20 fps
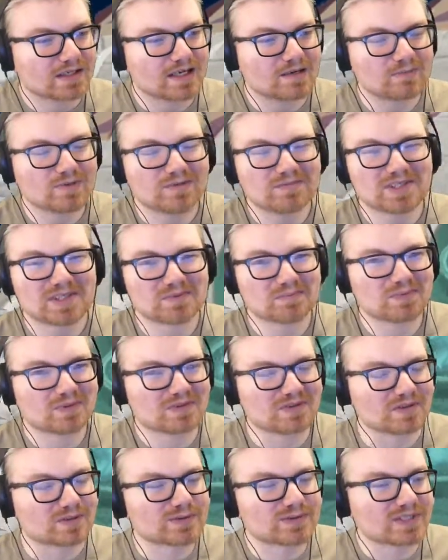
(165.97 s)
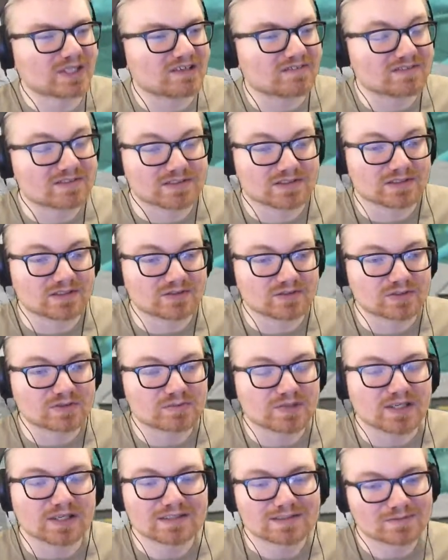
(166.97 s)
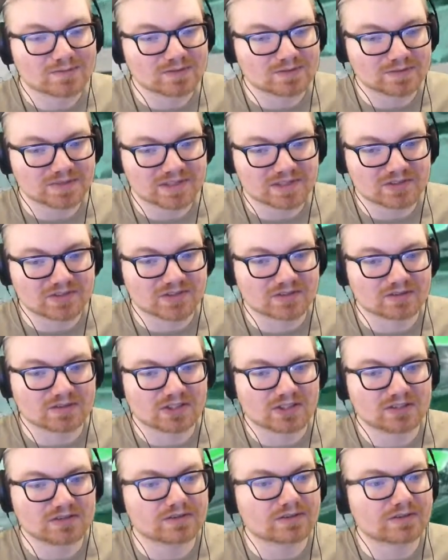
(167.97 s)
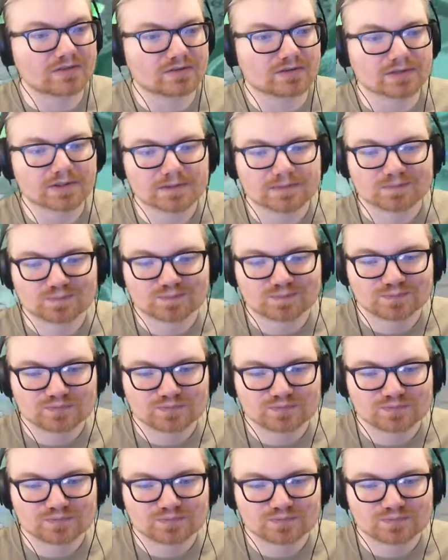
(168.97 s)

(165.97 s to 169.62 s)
I'm probably going to put those off as long as possible because they're long and annoying.